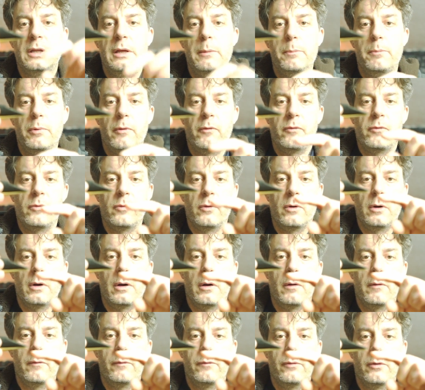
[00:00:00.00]
tip of
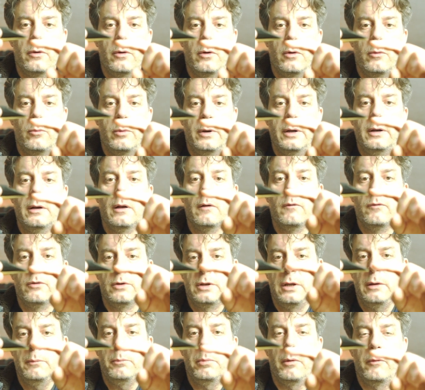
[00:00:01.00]
the reed and the
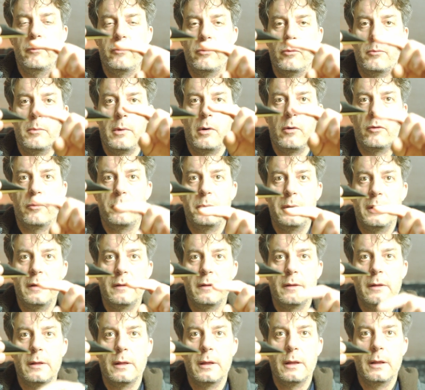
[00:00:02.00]
tip of the
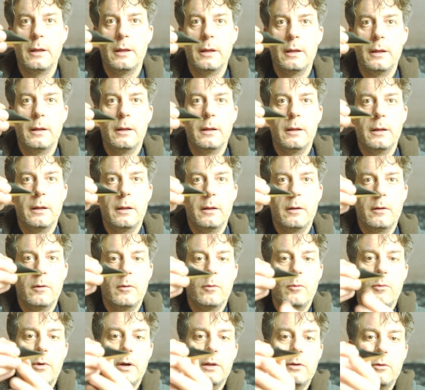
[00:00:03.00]
mouthpiece.
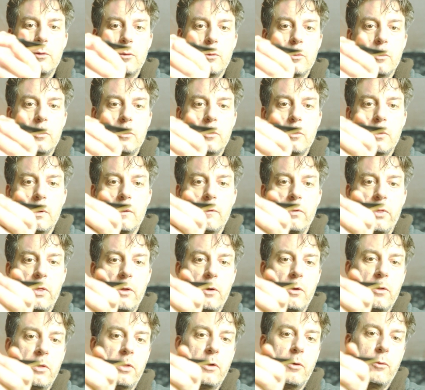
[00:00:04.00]
When you have
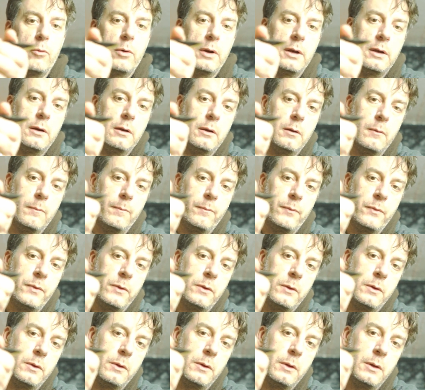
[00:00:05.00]
the reed,
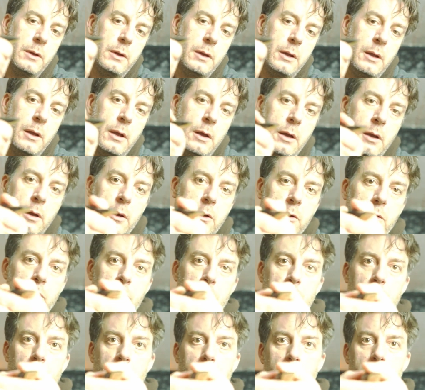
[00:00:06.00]
you
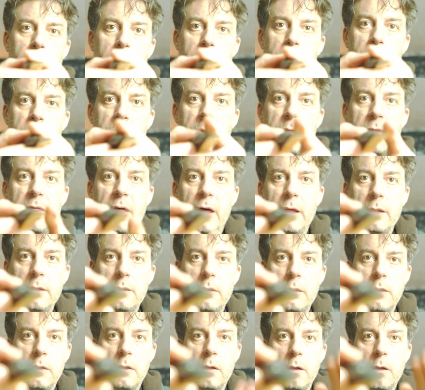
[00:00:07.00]
know, that